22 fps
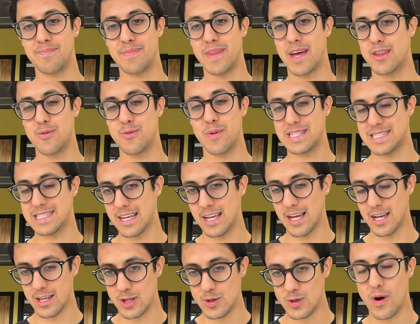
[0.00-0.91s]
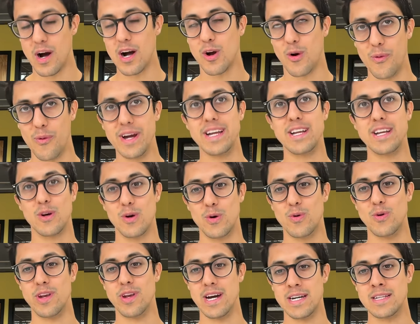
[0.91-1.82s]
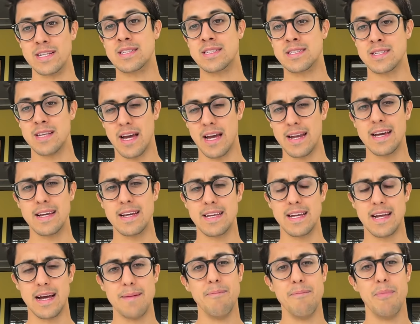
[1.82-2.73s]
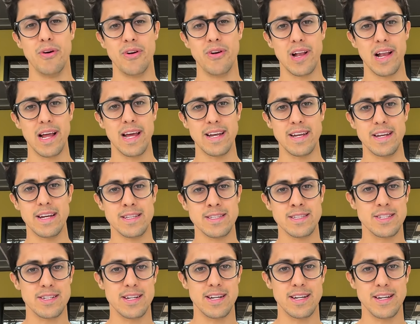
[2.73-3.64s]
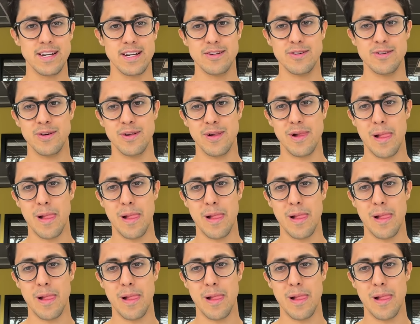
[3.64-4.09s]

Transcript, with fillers: Otherwise, like you are going to go nuts. And I think I'm borderline nuts right now.